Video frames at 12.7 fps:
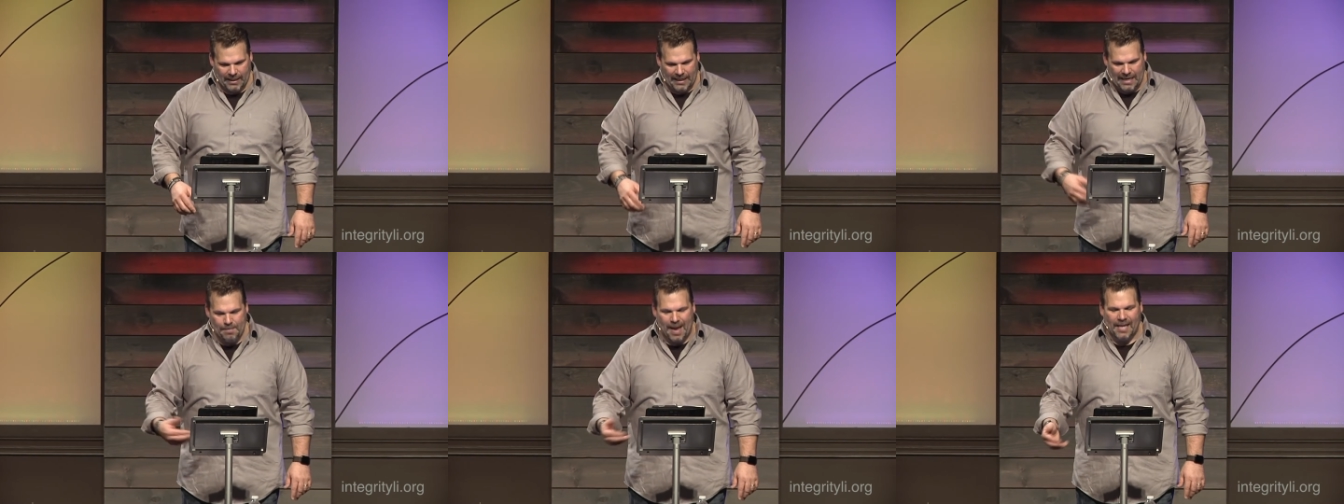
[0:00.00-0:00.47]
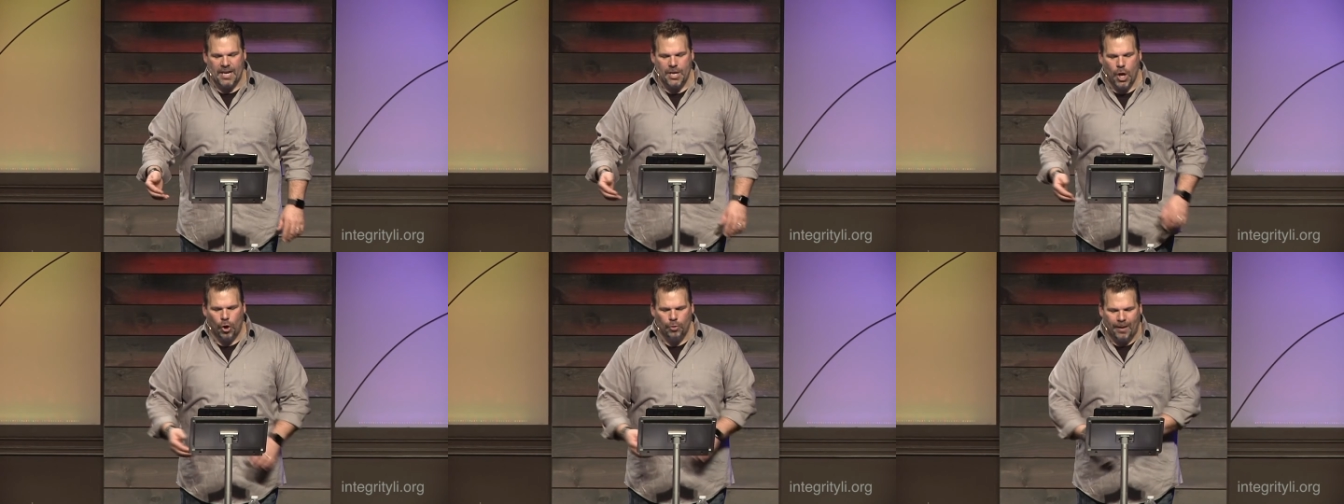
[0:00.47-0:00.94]
He made it
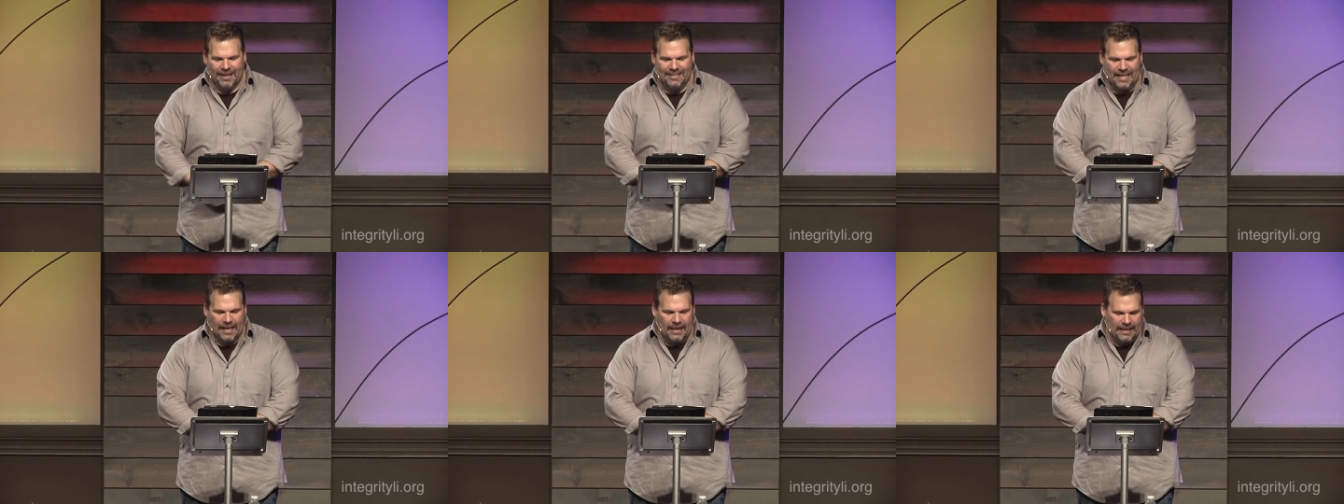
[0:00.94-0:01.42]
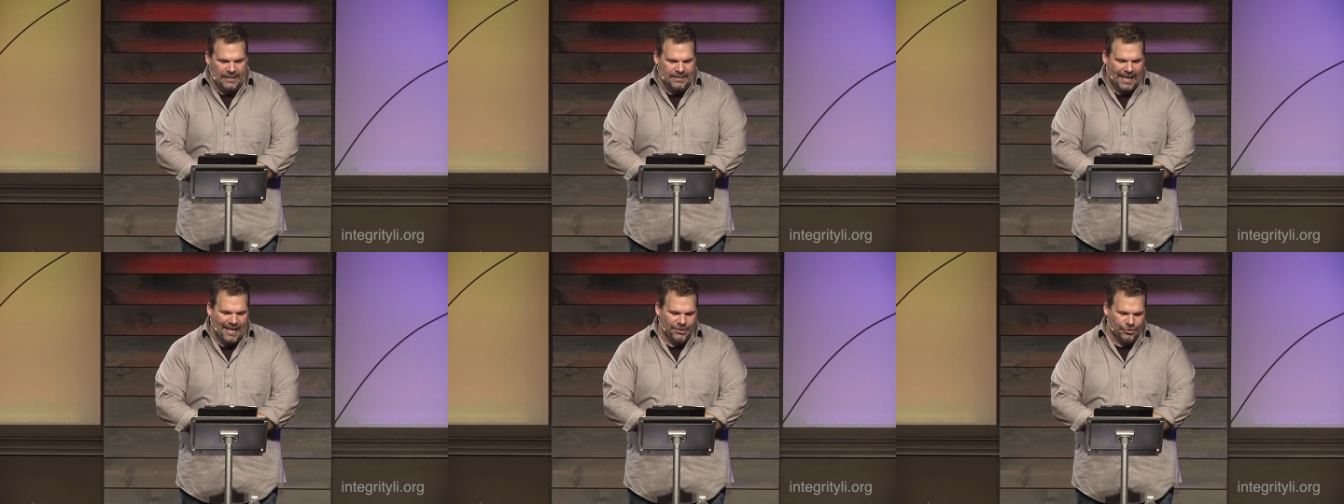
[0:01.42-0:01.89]
known by sending
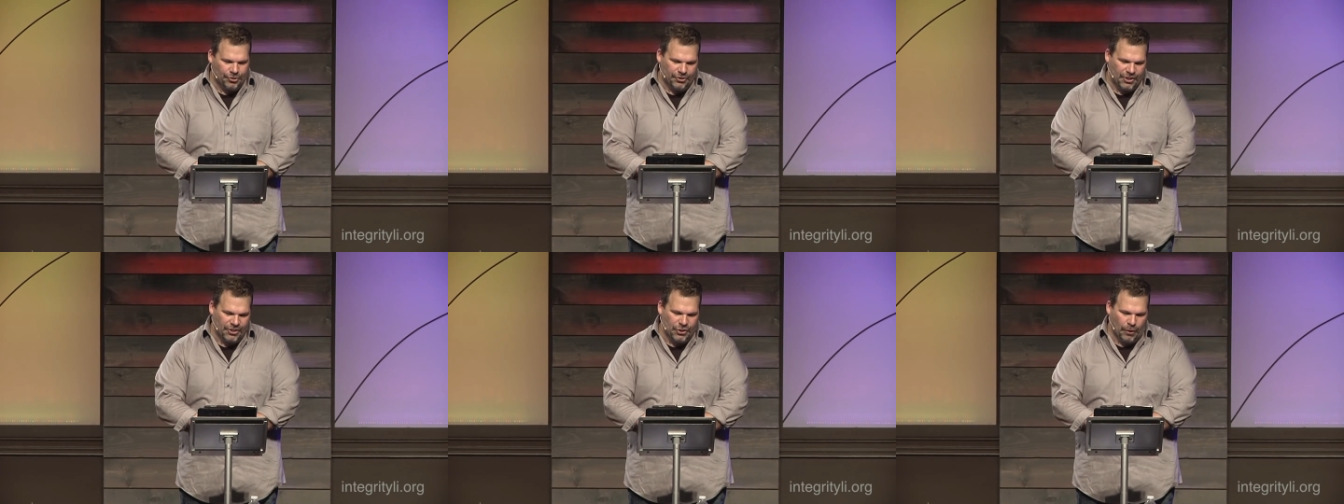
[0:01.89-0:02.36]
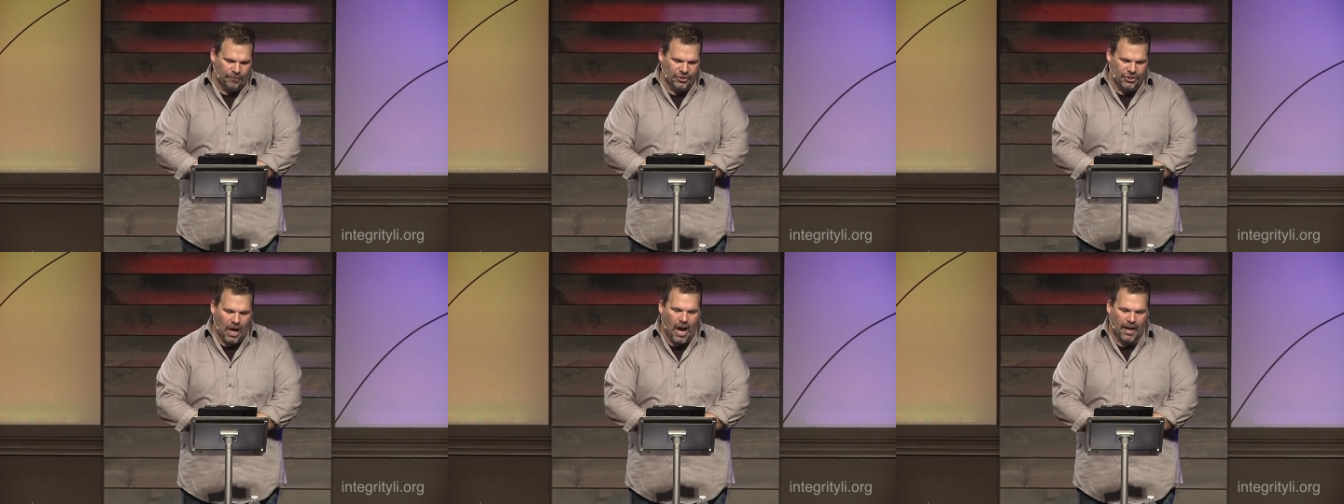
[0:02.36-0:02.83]
his angel to his
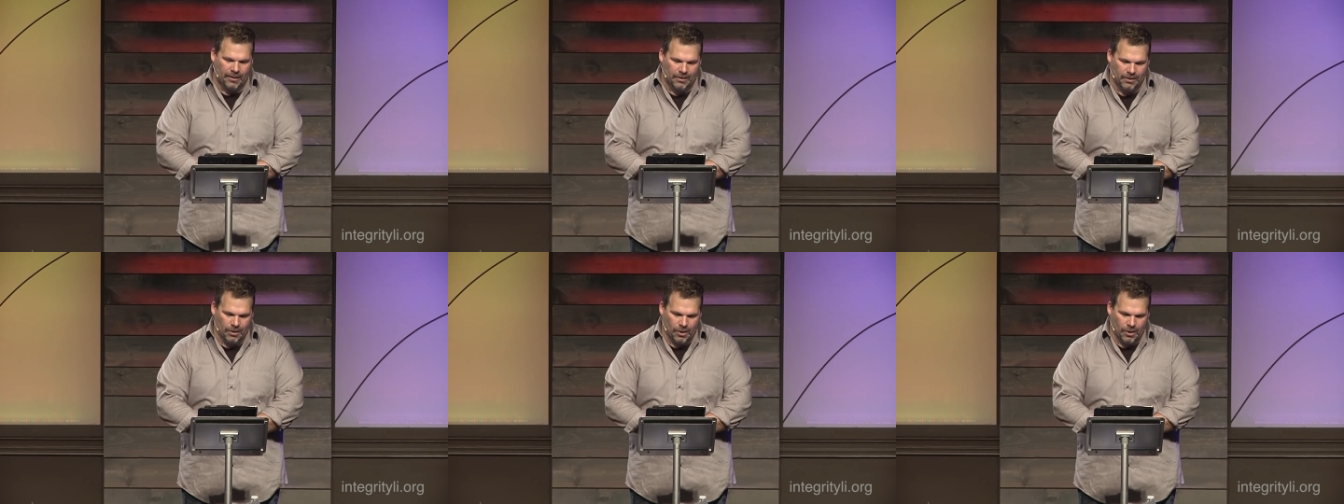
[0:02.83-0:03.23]
servant John,